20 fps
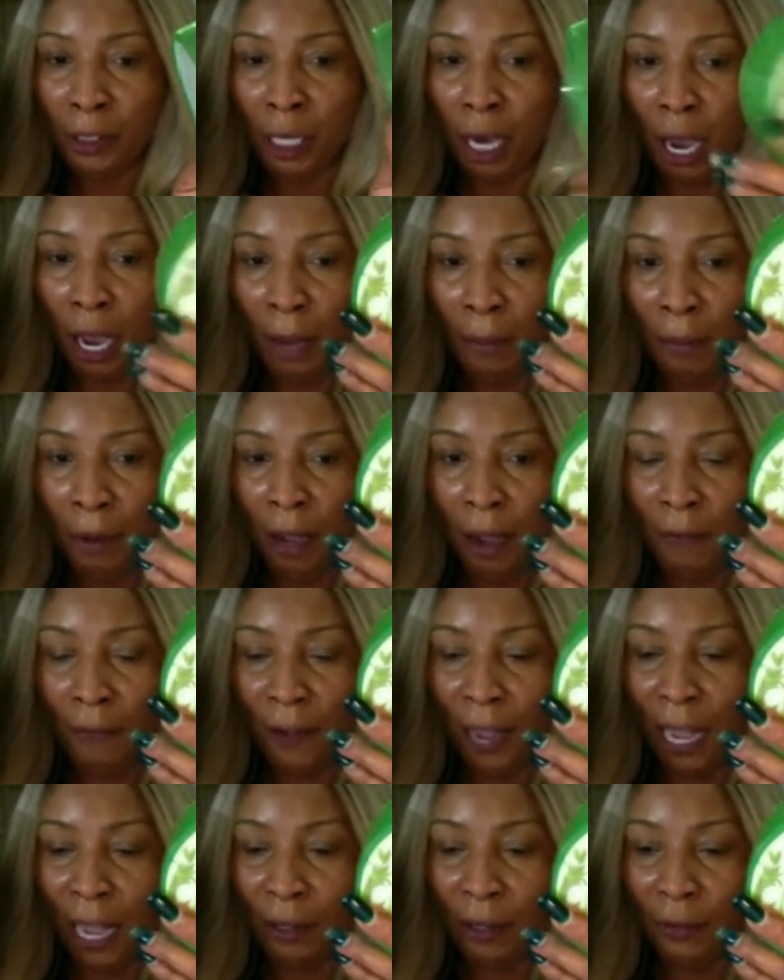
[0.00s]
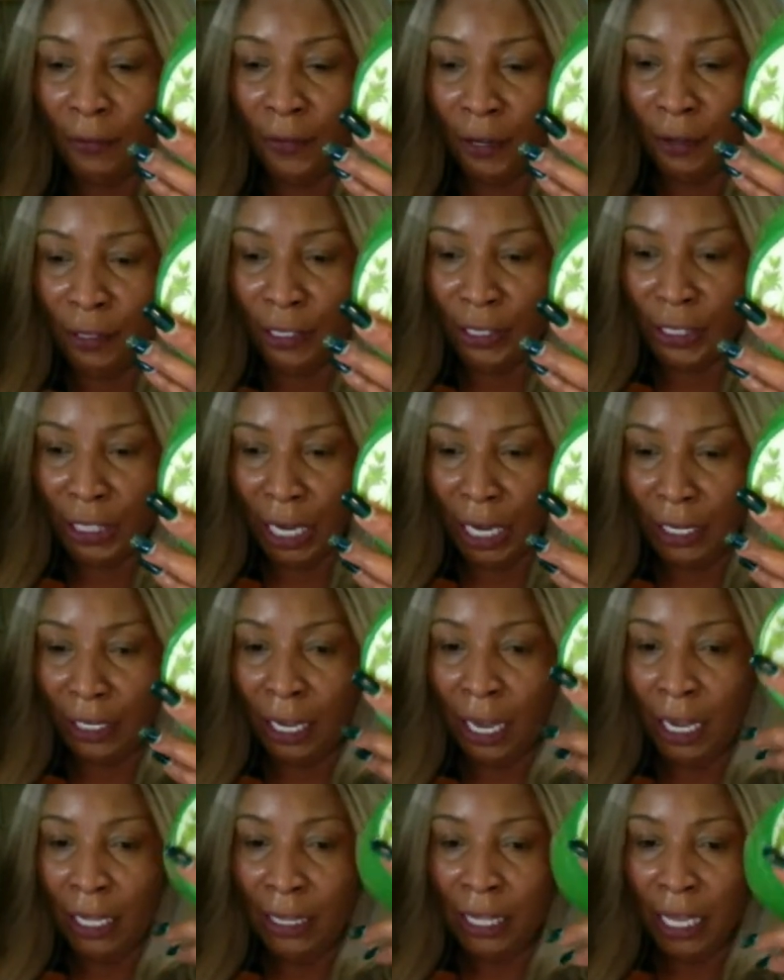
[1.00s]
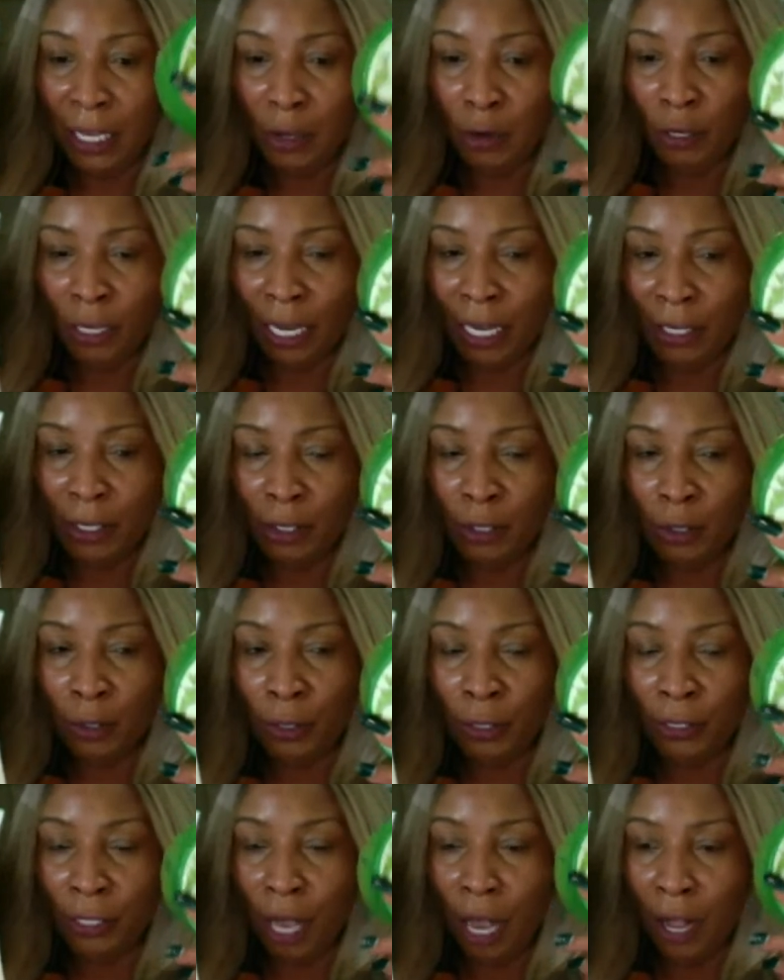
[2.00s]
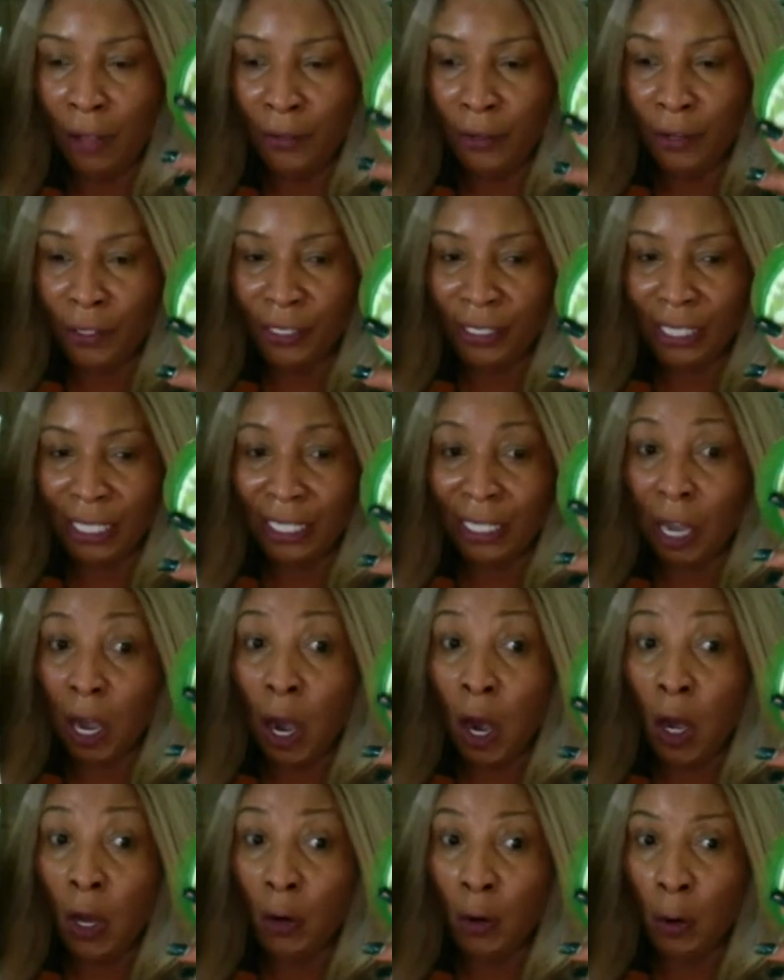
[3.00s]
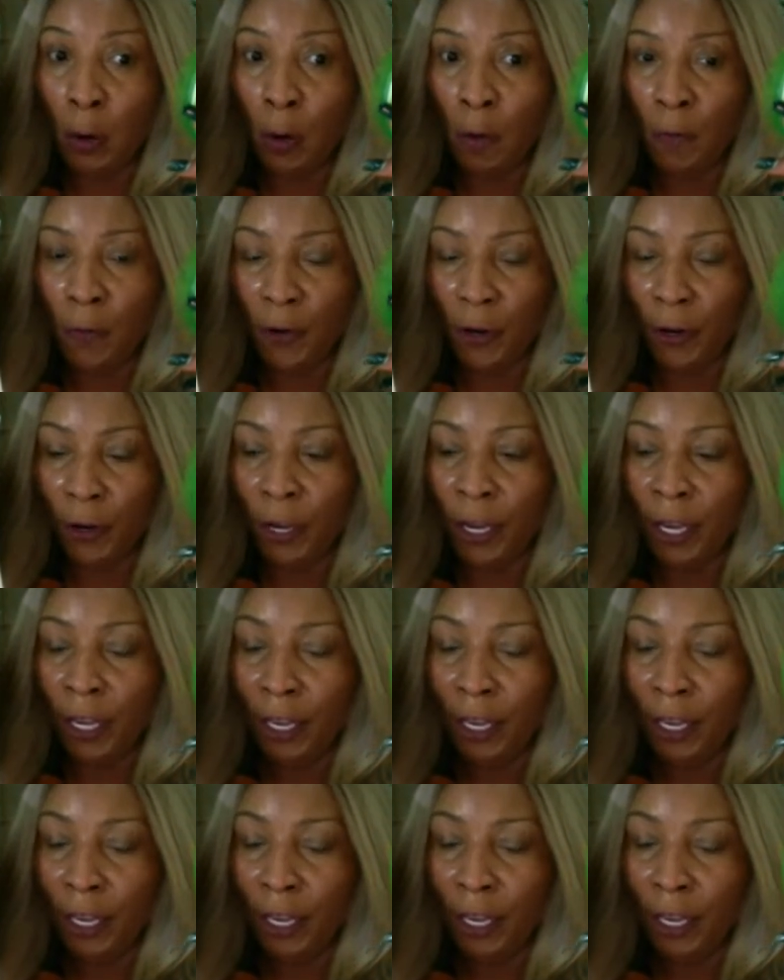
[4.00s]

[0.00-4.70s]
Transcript: tub of aloe vera gel that you can use on your skin all over.